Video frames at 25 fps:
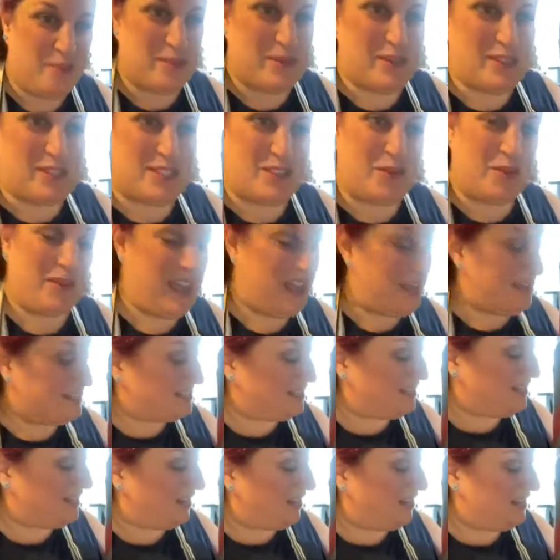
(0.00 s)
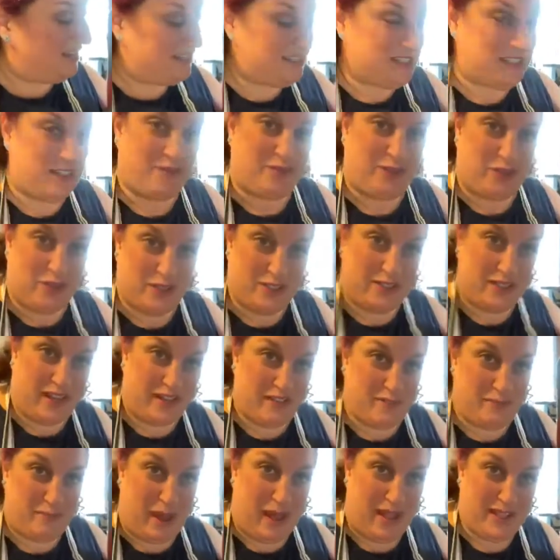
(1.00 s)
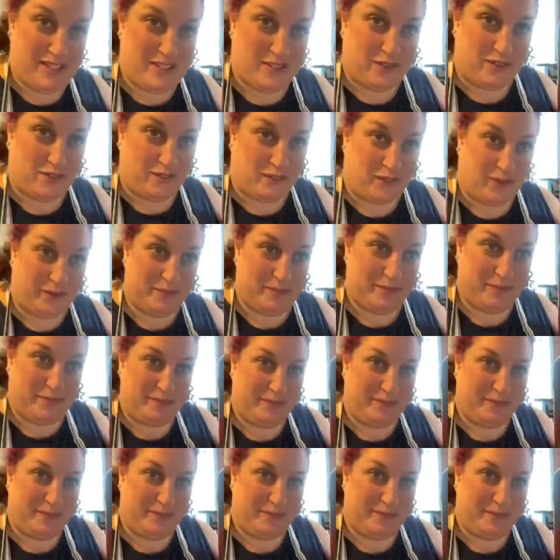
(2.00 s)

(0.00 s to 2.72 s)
So yeah, tonight is the first night of Passover.